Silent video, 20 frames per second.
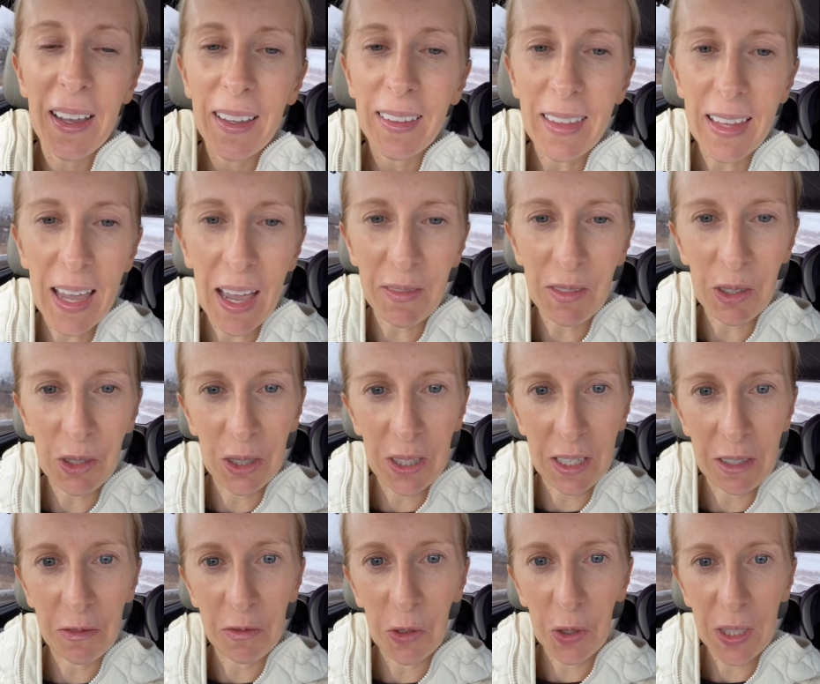They have you
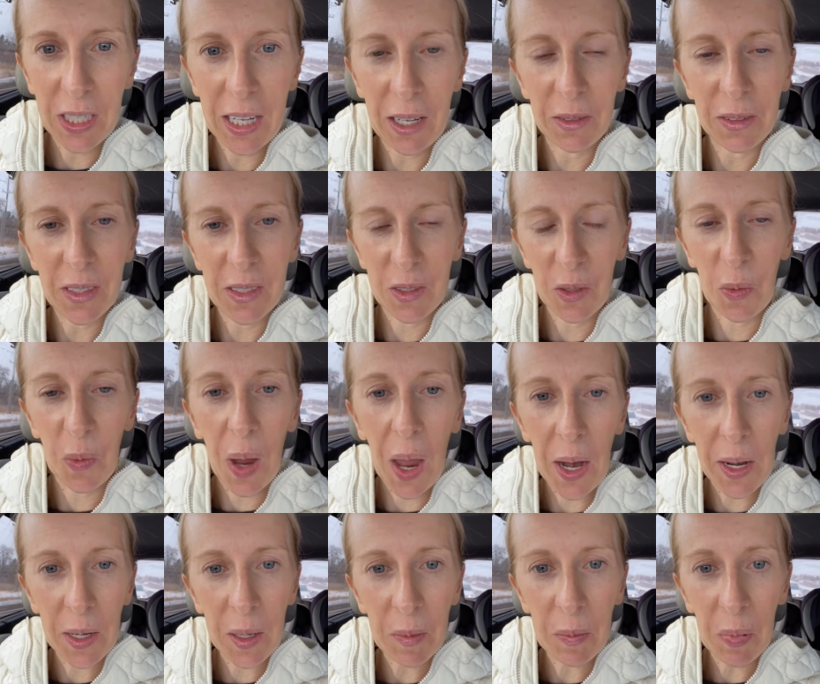drink 40 ounces of
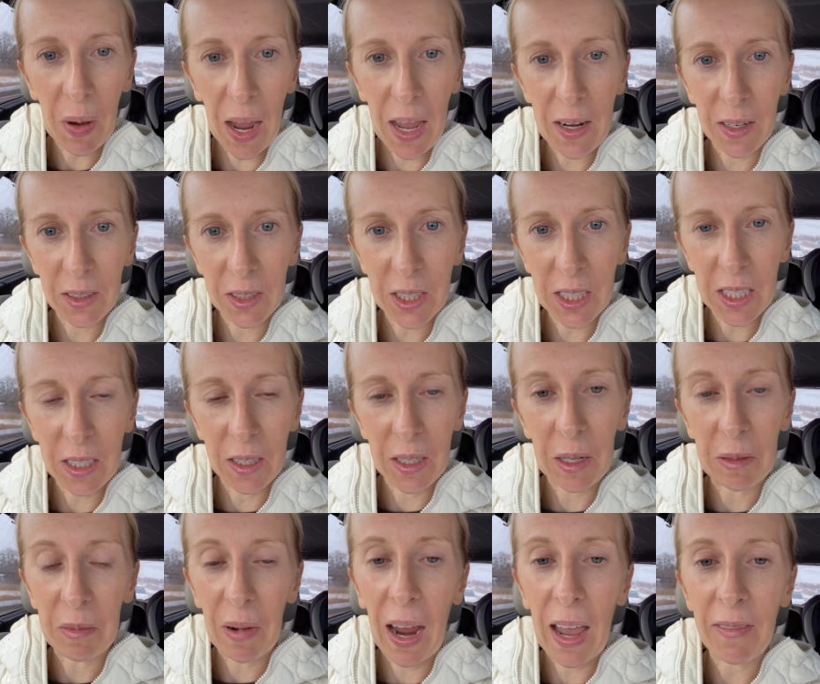water prior to
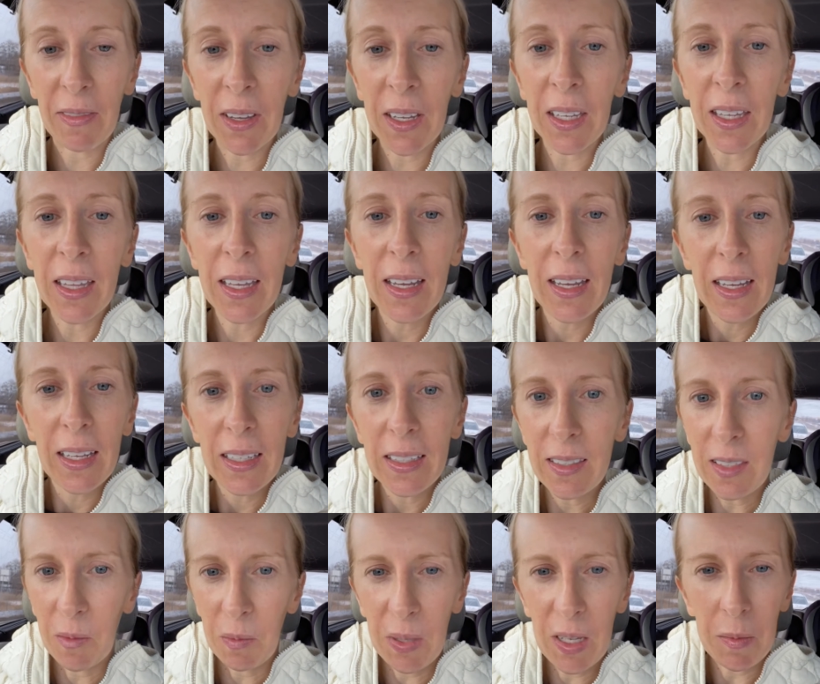your arrival.
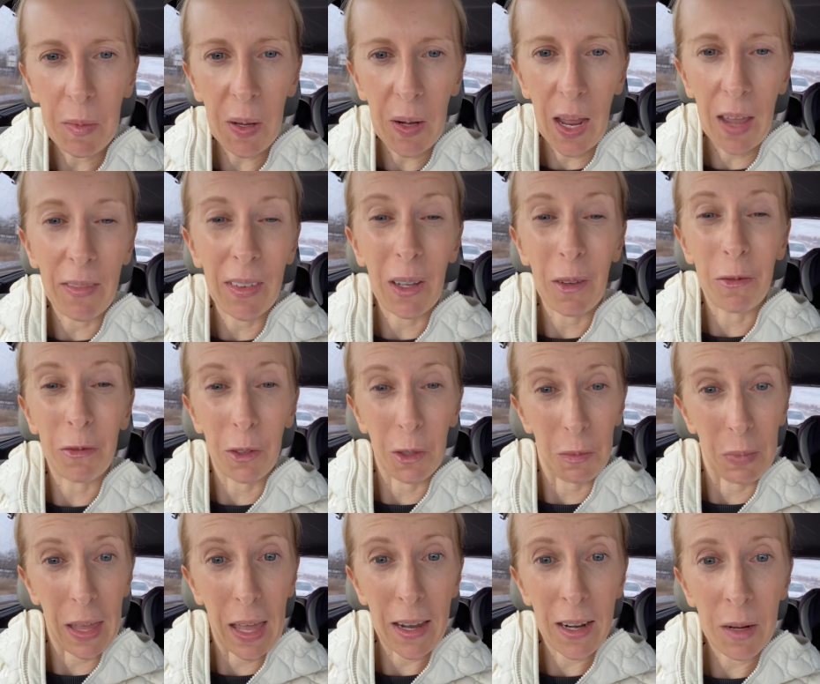Something about having a full
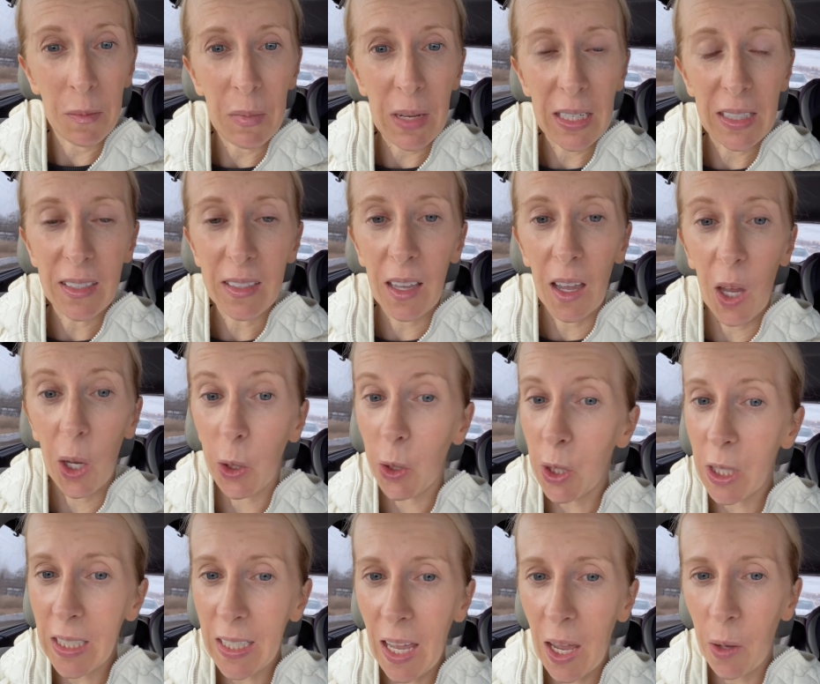bladder makes the
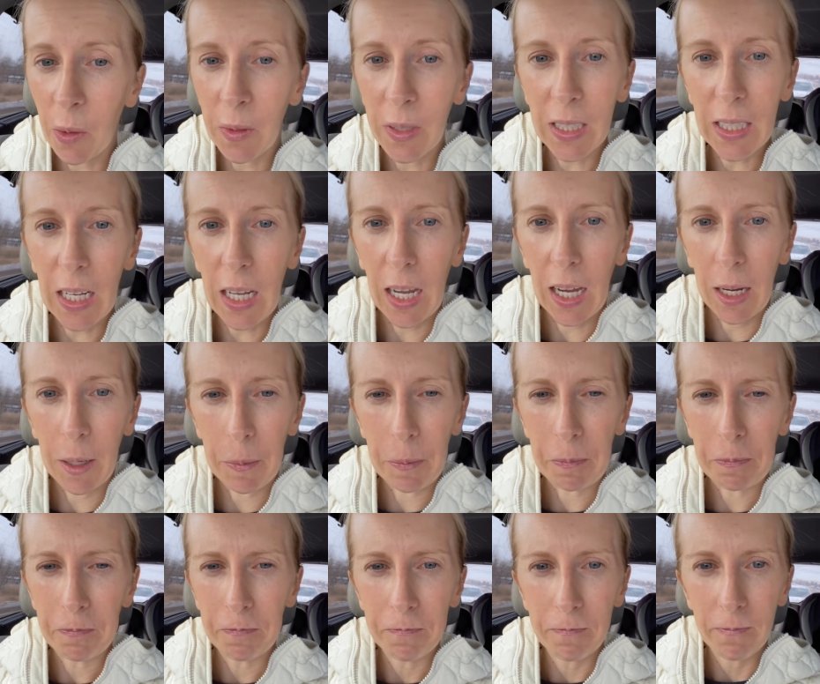ultrasound
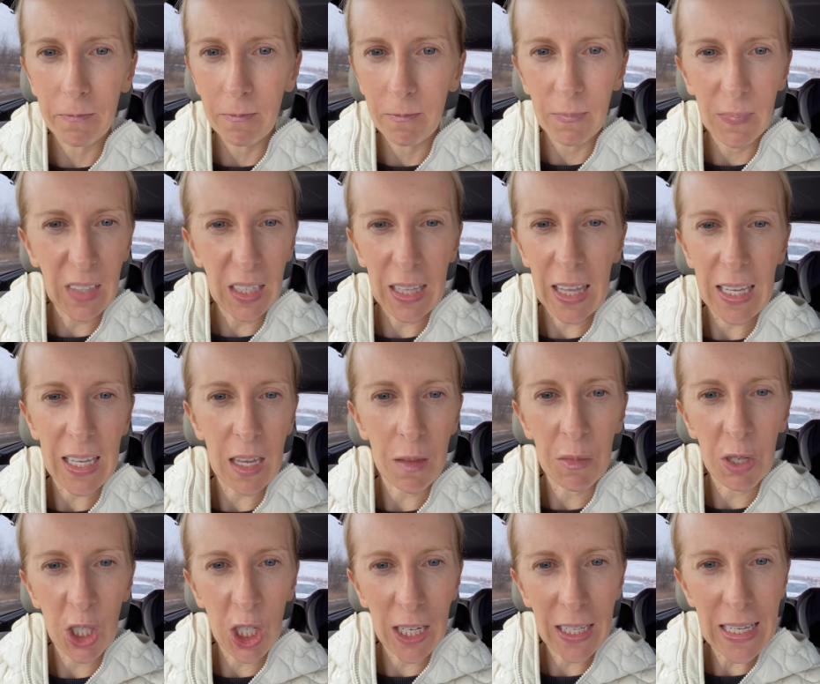
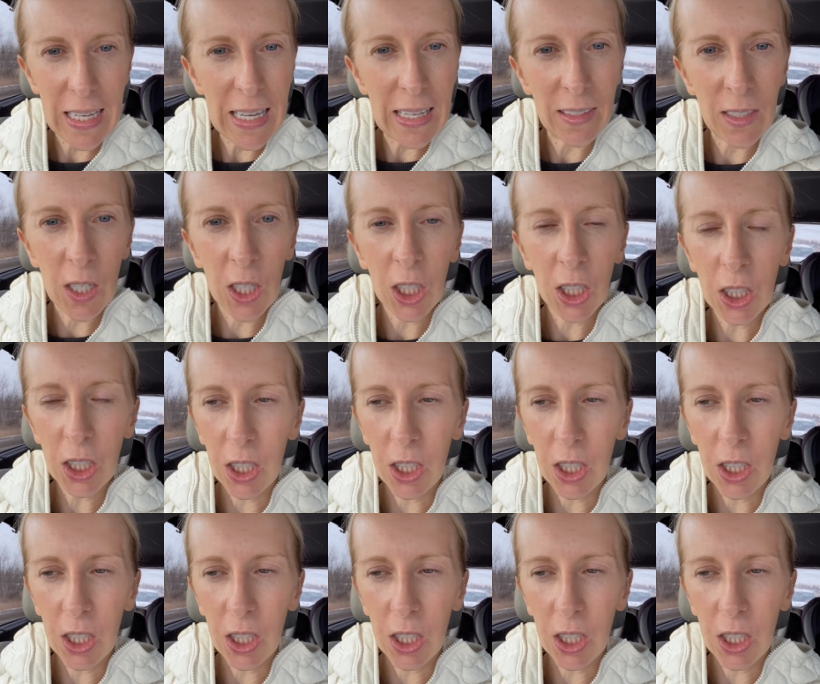imaging easier.